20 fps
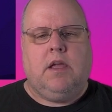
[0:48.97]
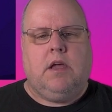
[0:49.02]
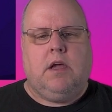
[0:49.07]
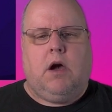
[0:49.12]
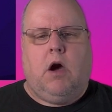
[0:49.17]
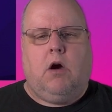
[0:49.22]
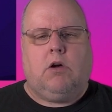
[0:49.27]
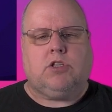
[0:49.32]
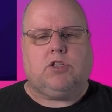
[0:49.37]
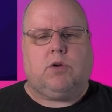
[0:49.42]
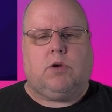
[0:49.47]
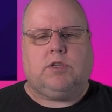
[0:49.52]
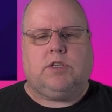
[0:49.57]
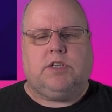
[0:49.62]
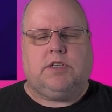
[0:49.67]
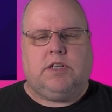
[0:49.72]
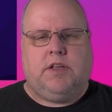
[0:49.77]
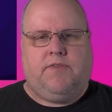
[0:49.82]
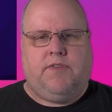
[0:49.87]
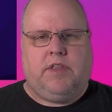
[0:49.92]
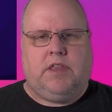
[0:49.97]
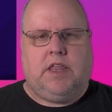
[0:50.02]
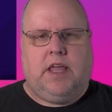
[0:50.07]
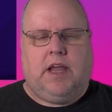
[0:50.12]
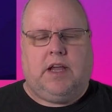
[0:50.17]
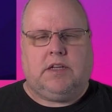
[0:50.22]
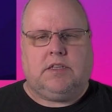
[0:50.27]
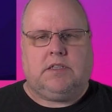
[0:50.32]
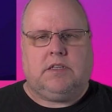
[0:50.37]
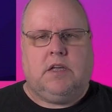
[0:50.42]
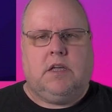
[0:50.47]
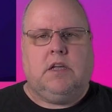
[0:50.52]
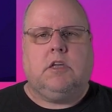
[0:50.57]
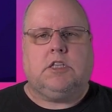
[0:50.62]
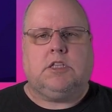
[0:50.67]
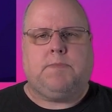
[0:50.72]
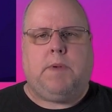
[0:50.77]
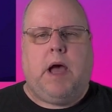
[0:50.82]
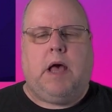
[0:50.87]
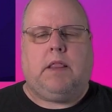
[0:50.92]
All sorts of different things.
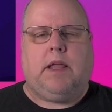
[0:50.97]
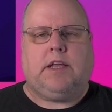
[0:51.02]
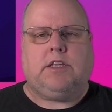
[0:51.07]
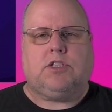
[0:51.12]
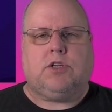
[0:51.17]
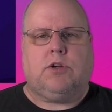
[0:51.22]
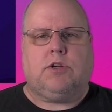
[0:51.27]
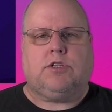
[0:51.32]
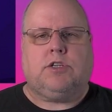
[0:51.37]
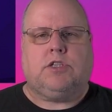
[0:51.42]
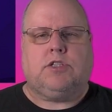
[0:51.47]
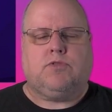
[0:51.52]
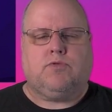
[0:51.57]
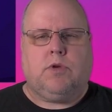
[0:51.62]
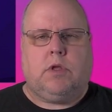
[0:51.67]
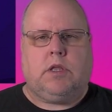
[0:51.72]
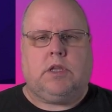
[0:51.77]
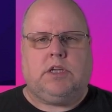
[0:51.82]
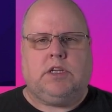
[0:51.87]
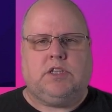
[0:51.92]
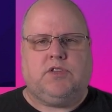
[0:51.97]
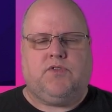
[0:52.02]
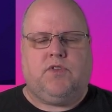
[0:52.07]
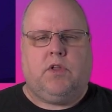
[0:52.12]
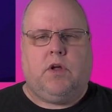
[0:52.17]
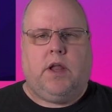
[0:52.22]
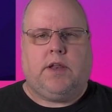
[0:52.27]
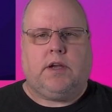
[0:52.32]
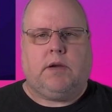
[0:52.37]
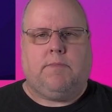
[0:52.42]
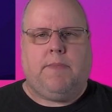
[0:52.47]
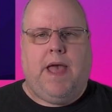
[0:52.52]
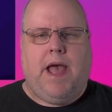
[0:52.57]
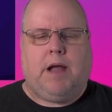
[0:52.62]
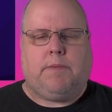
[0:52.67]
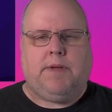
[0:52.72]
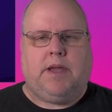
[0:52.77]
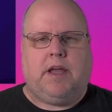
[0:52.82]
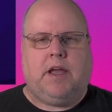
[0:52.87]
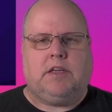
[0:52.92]
Spotlight Search is really useful on your
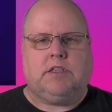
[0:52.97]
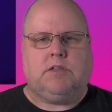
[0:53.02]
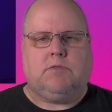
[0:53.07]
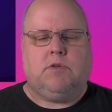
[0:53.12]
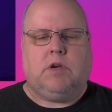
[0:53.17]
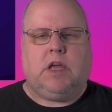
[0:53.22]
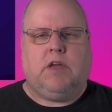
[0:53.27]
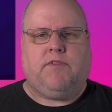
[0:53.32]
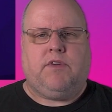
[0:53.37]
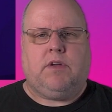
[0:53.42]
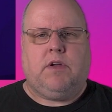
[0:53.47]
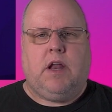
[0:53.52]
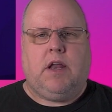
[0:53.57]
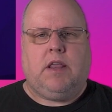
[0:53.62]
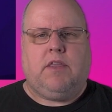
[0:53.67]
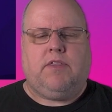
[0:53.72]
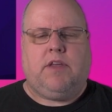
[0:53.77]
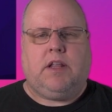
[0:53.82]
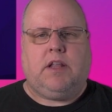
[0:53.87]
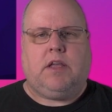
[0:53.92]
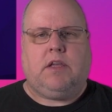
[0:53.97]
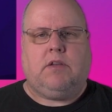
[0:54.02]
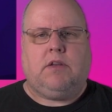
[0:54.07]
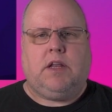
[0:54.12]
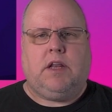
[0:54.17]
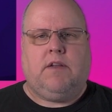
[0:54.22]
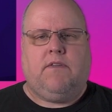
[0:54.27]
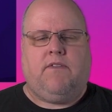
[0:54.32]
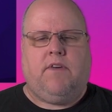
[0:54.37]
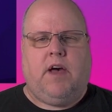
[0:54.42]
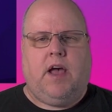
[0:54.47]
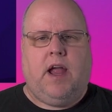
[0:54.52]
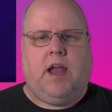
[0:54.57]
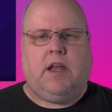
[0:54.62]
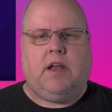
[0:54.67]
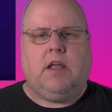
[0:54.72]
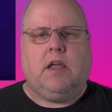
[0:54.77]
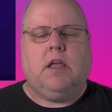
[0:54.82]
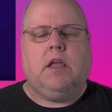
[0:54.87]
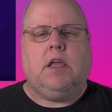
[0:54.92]
Mac because it will give you anything that you need to
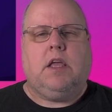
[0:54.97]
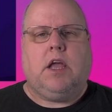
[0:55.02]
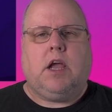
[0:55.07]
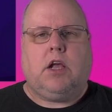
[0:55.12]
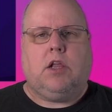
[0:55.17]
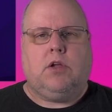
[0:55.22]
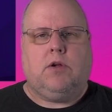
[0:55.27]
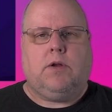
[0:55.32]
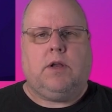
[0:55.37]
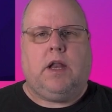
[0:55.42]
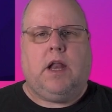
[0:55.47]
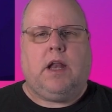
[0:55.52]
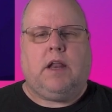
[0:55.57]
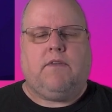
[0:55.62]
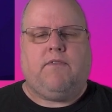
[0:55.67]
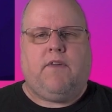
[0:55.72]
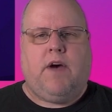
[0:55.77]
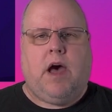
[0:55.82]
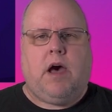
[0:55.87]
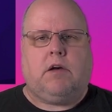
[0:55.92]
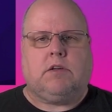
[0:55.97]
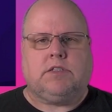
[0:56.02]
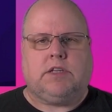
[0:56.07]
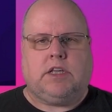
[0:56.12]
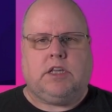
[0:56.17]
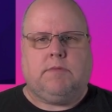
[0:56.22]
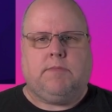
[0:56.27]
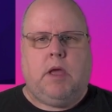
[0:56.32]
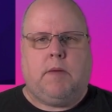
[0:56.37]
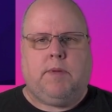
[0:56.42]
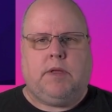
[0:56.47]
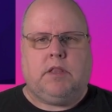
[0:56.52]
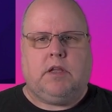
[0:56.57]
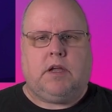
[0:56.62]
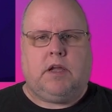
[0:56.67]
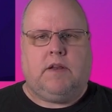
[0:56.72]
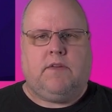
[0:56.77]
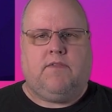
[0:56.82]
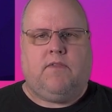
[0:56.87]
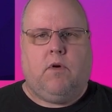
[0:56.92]
find, including any files that you may be
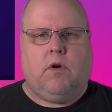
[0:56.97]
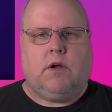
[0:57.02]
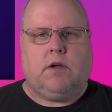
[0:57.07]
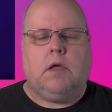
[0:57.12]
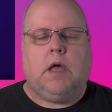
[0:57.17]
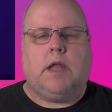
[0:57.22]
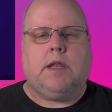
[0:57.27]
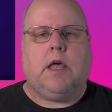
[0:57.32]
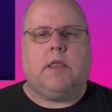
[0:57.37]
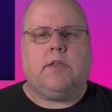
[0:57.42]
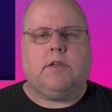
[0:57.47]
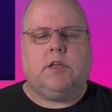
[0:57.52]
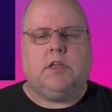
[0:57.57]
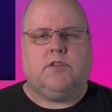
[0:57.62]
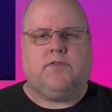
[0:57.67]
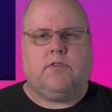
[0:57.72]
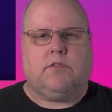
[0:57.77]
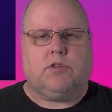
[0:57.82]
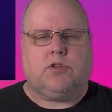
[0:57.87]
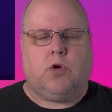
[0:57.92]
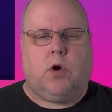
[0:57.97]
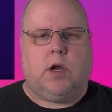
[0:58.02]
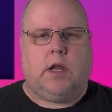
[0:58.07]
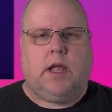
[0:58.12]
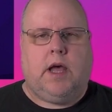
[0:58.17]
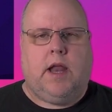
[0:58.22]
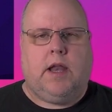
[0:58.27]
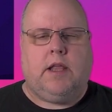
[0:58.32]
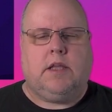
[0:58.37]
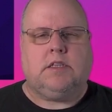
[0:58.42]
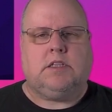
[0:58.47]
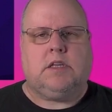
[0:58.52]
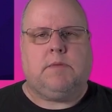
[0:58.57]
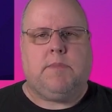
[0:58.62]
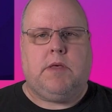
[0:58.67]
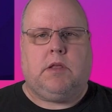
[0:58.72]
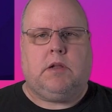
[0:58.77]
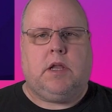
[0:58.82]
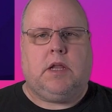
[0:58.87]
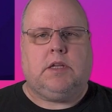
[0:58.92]
looking for. Another useful shortcut is the
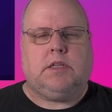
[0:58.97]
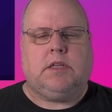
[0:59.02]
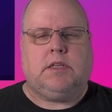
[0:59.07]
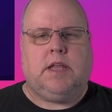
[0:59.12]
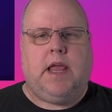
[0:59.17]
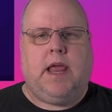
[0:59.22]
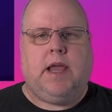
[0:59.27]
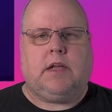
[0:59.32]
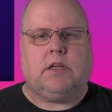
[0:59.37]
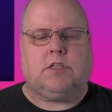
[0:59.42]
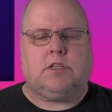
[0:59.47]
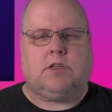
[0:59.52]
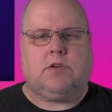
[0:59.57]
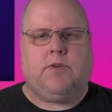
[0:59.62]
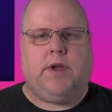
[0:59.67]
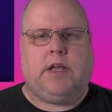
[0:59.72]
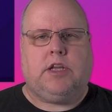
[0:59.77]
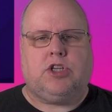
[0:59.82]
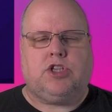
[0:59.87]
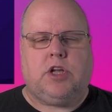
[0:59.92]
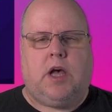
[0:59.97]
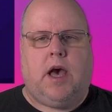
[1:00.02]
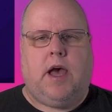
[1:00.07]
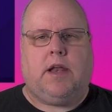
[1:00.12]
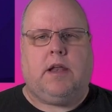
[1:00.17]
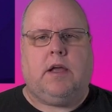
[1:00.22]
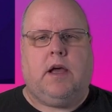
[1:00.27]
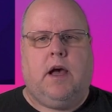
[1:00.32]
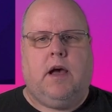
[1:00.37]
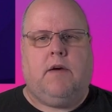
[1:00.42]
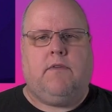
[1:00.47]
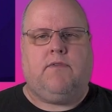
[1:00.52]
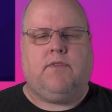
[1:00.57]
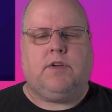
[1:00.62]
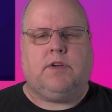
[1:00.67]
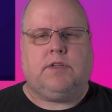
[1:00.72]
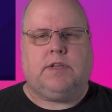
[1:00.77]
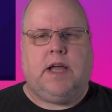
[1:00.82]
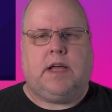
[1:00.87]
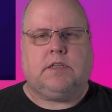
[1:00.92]
ability to take a screenshot of
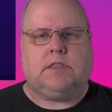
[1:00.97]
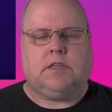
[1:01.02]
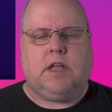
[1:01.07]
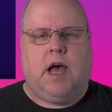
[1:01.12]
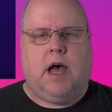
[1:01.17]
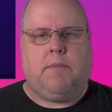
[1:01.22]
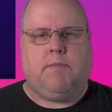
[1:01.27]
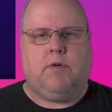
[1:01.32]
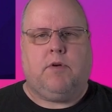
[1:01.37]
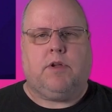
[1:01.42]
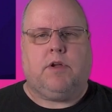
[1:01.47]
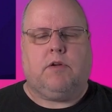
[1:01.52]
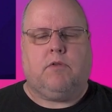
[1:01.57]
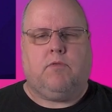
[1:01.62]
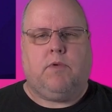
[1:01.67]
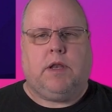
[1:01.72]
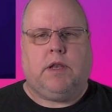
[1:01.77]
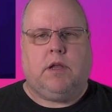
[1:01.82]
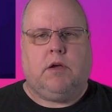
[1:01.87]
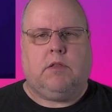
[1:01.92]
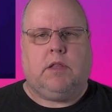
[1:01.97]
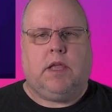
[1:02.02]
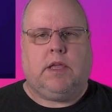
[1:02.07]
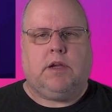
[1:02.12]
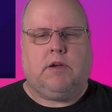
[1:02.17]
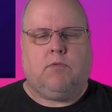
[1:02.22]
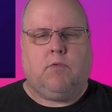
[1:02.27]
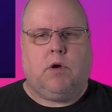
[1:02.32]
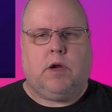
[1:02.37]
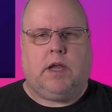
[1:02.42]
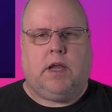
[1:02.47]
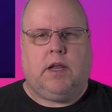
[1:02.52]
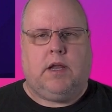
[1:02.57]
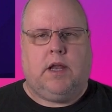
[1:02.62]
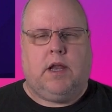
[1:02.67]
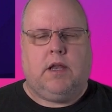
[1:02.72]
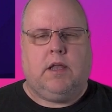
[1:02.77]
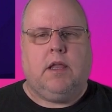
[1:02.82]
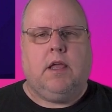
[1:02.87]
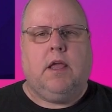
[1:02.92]
your desktop or your window that you're working
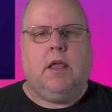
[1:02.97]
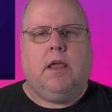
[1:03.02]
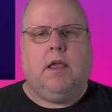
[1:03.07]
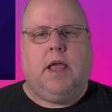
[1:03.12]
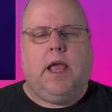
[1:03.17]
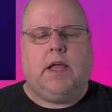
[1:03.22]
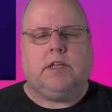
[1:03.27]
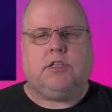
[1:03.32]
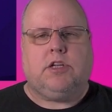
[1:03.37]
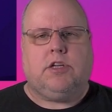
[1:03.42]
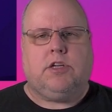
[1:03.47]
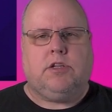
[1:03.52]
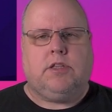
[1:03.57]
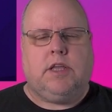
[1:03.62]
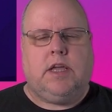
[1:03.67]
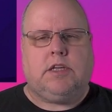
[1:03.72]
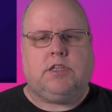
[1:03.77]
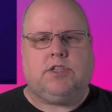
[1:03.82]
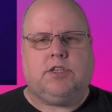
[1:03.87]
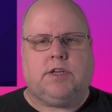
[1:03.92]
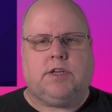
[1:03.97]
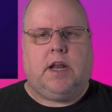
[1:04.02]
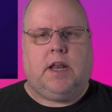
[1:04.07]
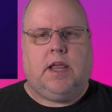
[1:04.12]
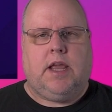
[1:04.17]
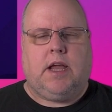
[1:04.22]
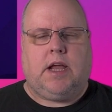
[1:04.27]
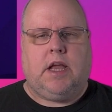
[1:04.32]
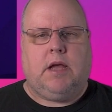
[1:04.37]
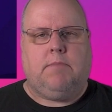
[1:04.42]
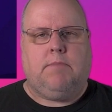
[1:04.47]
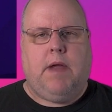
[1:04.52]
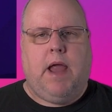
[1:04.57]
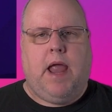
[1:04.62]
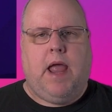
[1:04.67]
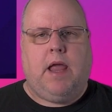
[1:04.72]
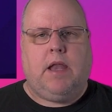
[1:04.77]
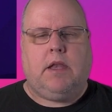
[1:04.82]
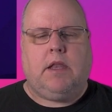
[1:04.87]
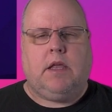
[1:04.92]
in. And to do this, you're hit
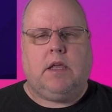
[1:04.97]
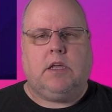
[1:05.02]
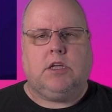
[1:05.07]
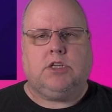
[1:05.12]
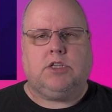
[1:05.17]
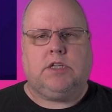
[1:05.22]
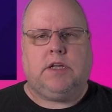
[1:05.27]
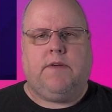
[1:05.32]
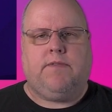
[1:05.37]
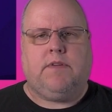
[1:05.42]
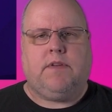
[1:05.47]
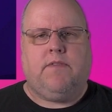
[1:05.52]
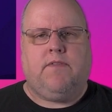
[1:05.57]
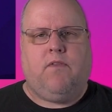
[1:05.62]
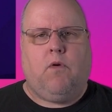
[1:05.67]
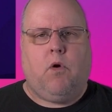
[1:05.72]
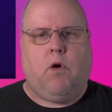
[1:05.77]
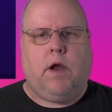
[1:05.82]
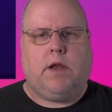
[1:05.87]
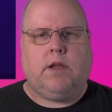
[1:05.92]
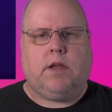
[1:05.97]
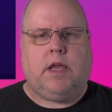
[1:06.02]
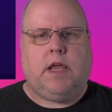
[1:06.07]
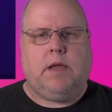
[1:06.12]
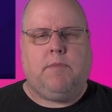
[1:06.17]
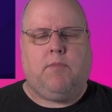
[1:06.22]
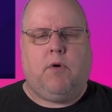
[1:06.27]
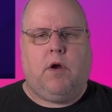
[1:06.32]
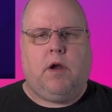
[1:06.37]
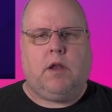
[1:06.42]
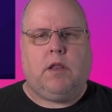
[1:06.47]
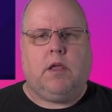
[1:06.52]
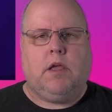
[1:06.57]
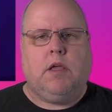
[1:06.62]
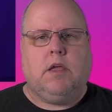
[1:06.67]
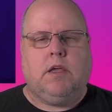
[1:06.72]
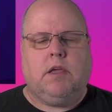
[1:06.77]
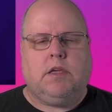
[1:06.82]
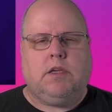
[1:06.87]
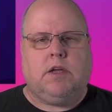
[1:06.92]
Command Shift 4 on your keyboard.
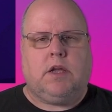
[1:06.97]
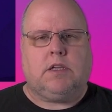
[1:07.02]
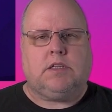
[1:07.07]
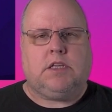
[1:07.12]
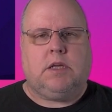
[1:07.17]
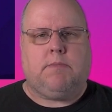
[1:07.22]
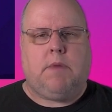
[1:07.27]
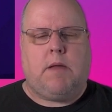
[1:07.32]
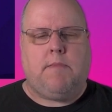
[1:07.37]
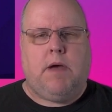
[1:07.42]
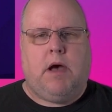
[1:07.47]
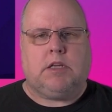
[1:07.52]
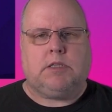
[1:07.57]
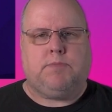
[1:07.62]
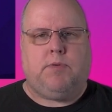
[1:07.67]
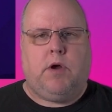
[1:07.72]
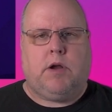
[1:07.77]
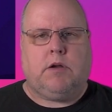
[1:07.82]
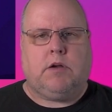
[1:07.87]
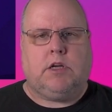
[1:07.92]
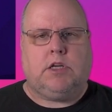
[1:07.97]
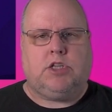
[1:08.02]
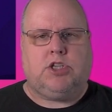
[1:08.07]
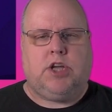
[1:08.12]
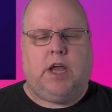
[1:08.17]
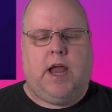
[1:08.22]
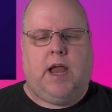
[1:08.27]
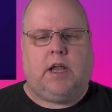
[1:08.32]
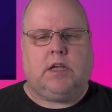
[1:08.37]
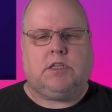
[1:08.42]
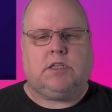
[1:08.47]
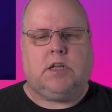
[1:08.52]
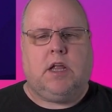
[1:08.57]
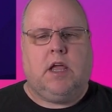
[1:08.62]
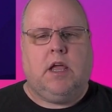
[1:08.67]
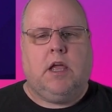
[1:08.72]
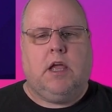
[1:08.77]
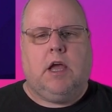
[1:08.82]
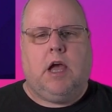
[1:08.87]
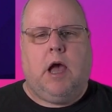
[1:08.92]
You can see my mouse pointer has changed.
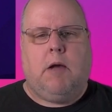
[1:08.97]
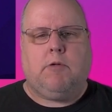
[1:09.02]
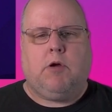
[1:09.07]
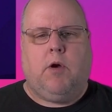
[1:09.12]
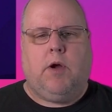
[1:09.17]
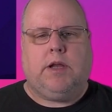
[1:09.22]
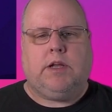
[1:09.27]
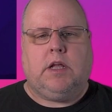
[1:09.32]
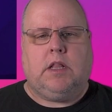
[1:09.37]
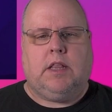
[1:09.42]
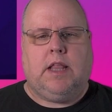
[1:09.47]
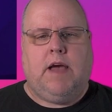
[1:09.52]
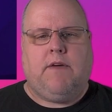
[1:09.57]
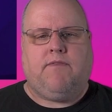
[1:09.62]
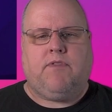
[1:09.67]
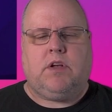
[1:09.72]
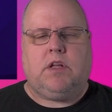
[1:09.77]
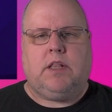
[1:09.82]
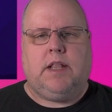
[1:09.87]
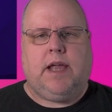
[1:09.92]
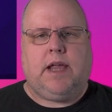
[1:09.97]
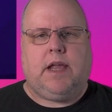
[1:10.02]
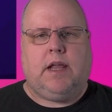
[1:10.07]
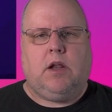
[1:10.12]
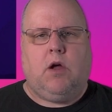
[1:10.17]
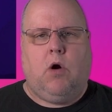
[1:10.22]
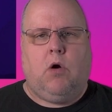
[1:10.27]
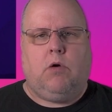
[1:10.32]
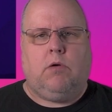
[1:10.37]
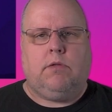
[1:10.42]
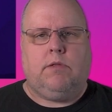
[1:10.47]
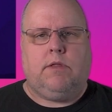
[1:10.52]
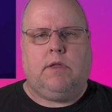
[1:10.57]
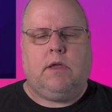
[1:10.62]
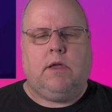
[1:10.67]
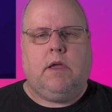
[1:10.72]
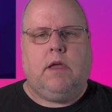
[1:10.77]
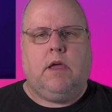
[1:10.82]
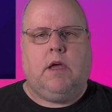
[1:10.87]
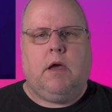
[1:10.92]
I'm going to left click and hold.
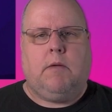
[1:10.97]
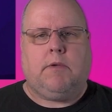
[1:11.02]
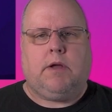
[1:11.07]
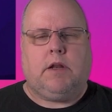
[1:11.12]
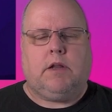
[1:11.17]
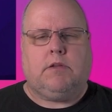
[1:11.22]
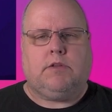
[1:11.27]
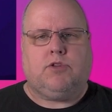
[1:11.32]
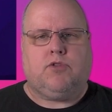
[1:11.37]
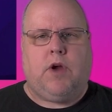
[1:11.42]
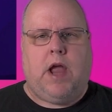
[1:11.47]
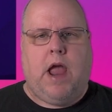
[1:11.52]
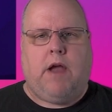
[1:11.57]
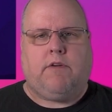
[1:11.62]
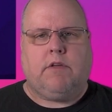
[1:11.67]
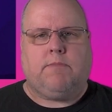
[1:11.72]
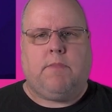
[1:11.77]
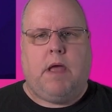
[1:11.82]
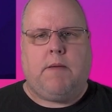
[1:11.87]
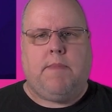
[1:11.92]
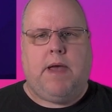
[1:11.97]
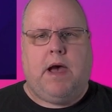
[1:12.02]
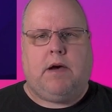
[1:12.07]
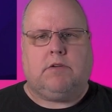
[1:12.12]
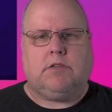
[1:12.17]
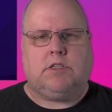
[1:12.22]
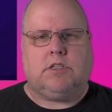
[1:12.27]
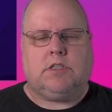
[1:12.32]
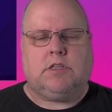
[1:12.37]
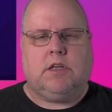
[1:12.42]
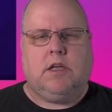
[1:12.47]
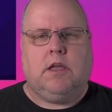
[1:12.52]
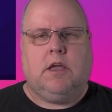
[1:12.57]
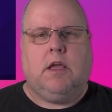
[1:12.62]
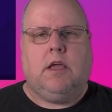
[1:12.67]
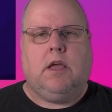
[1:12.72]
I'm going to drag with my mouse.